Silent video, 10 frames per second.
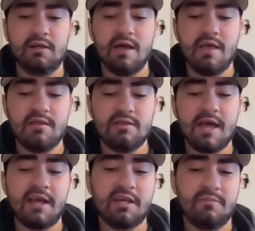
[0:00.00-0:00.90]
and then
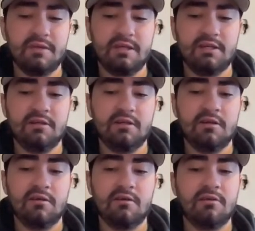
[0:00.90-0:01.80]
that could be
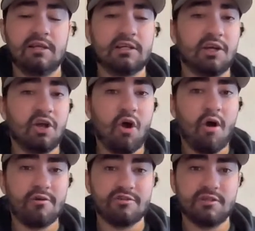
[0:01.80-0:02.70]
like a
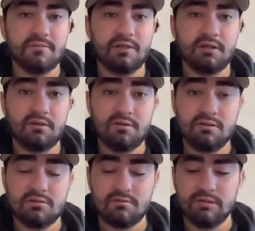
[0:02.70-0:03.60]
guard or something.
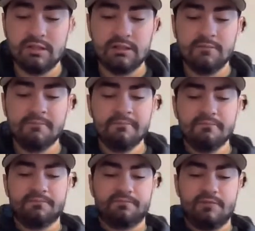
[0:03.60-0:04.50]
Oh,
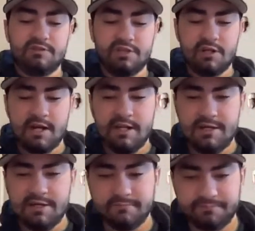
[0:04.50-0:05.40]
that was a good idea.